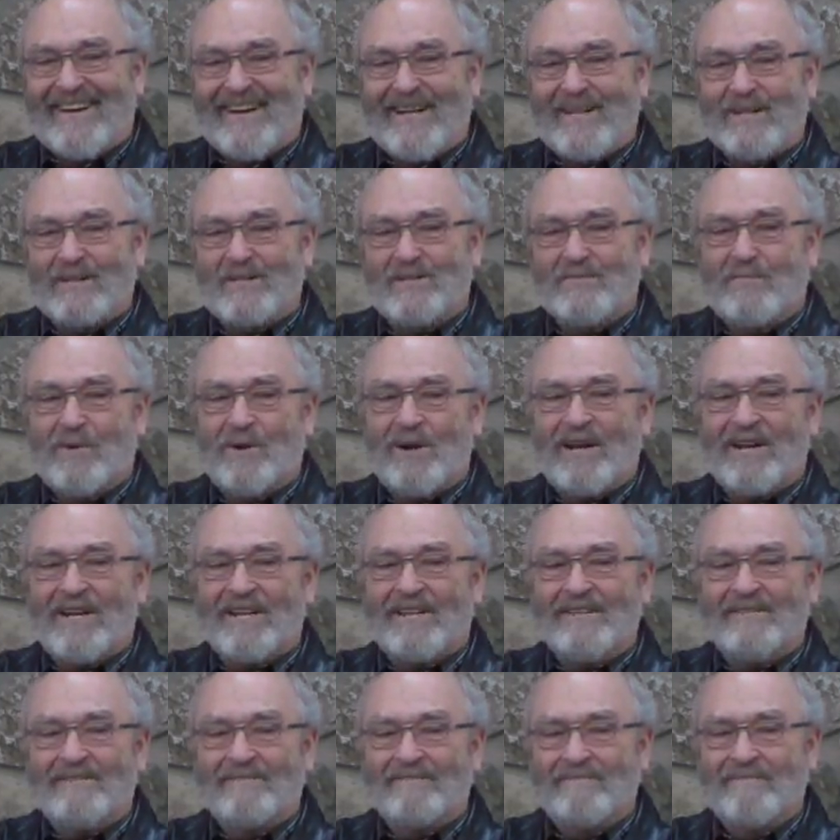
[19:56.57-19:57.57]
And in the
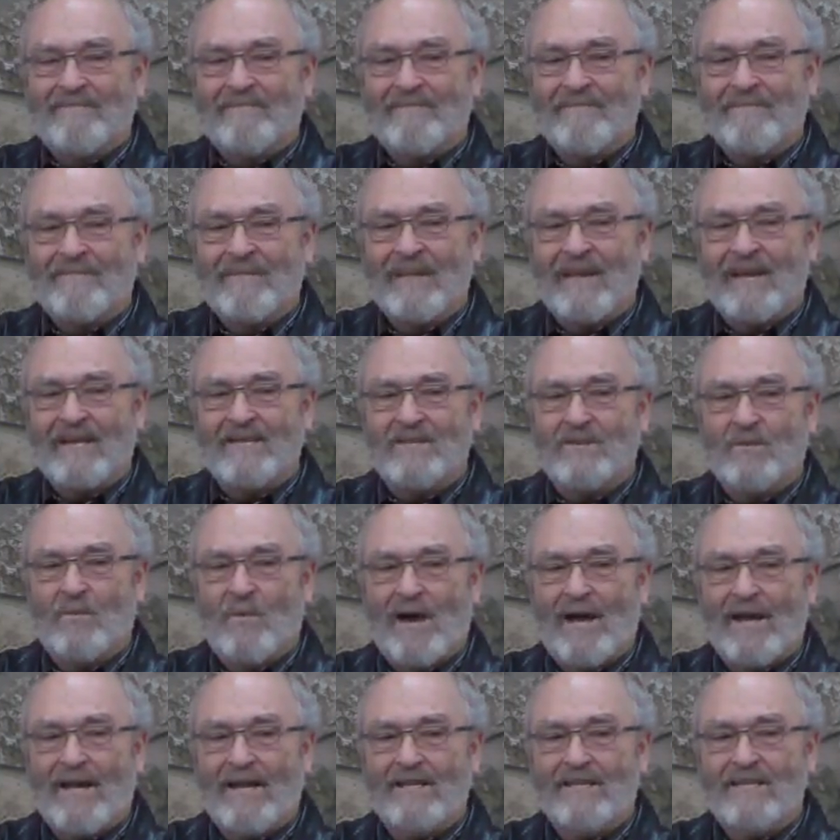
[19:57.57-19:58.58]
spring, as the
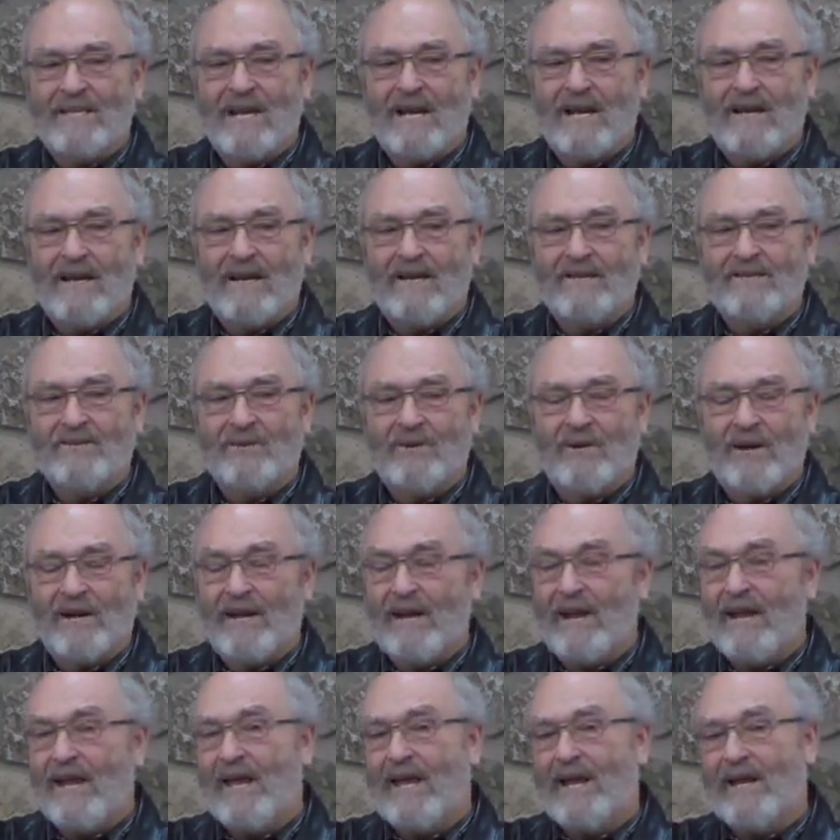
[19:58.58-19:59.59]
wagon
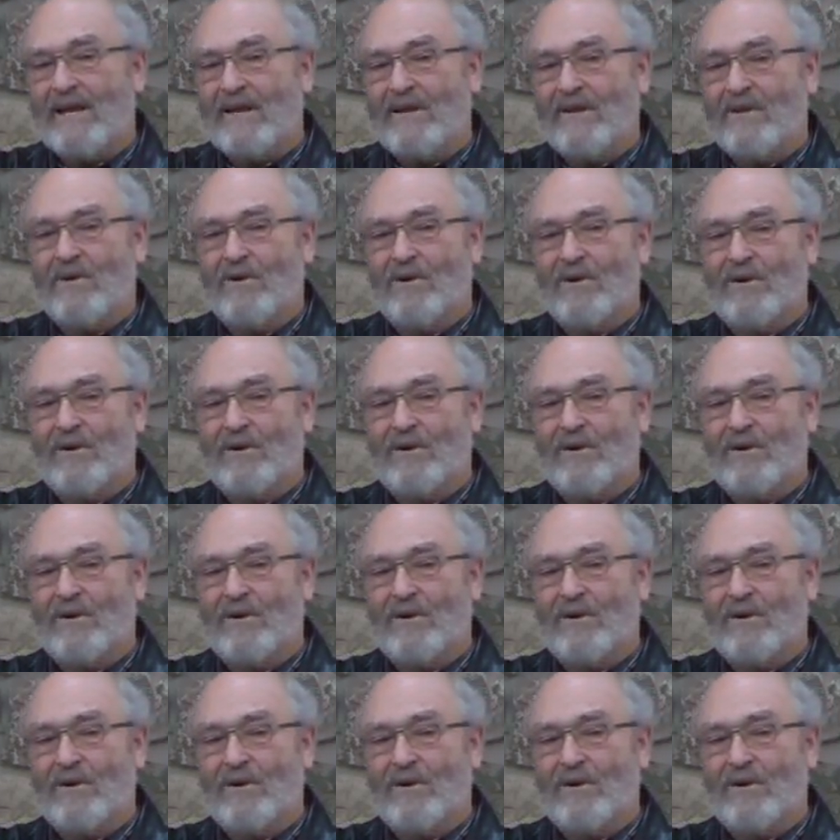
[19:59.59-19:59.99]
train headed